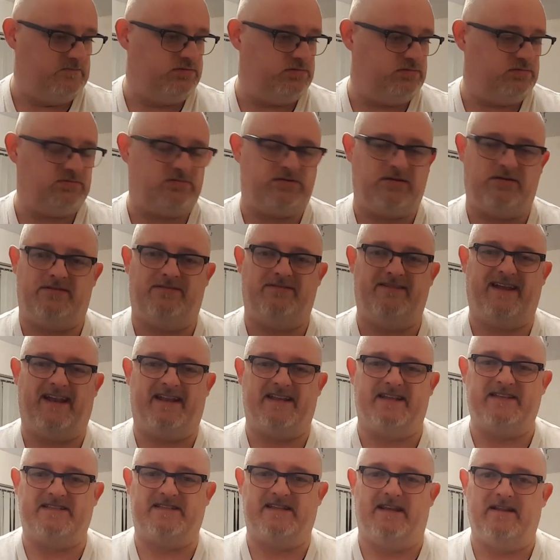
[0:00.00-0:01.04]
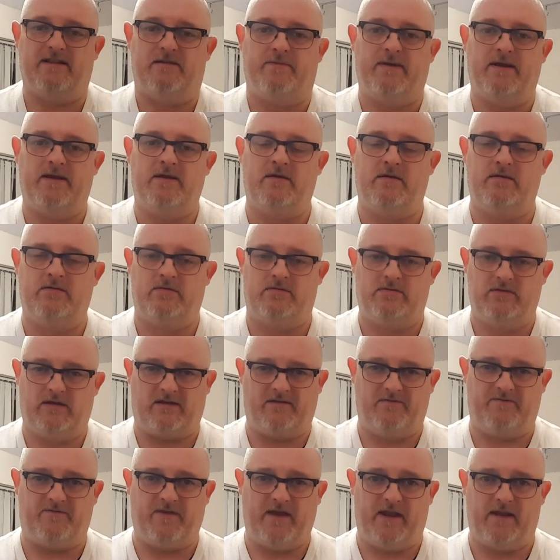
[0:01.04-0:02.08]
Yeah, it's a little bit.
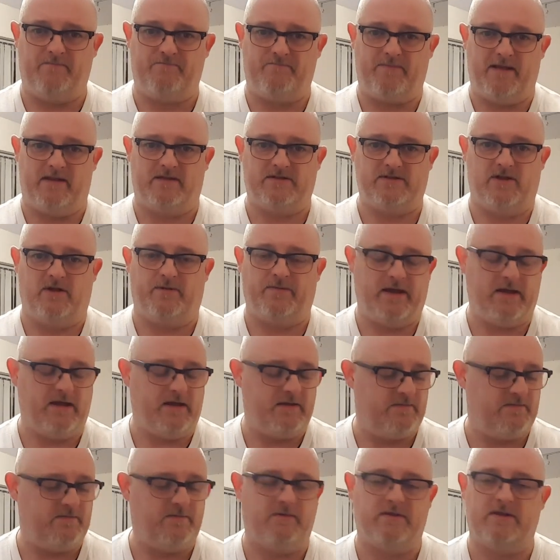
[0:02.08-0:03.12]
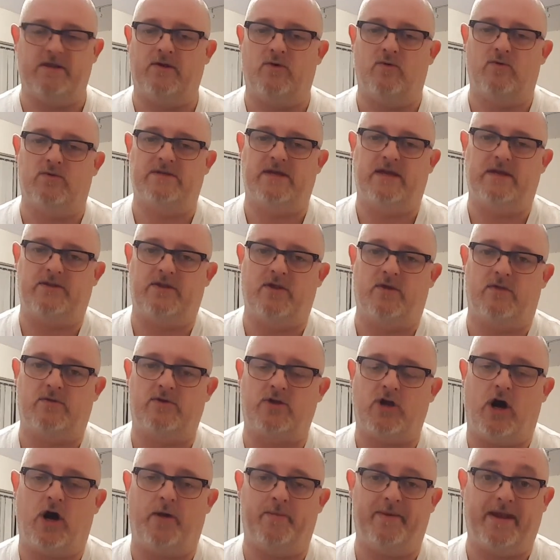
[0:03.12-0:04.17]
I feel it building up here. The old
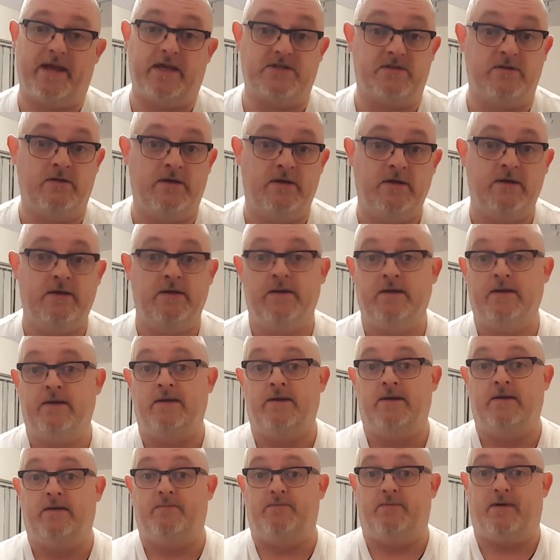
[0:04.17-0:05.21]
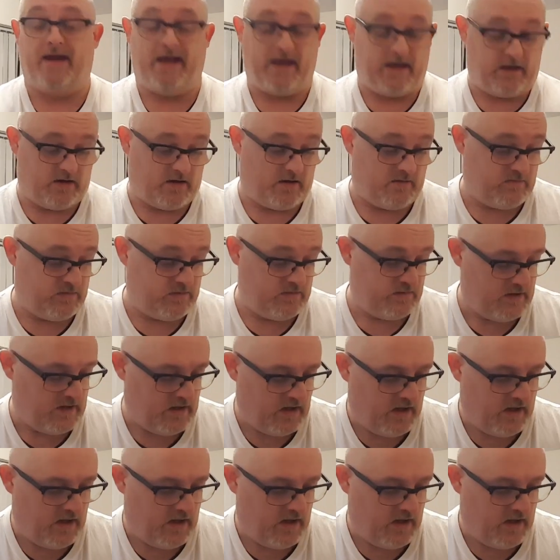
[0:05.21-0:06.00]
carbonation. But hey ho.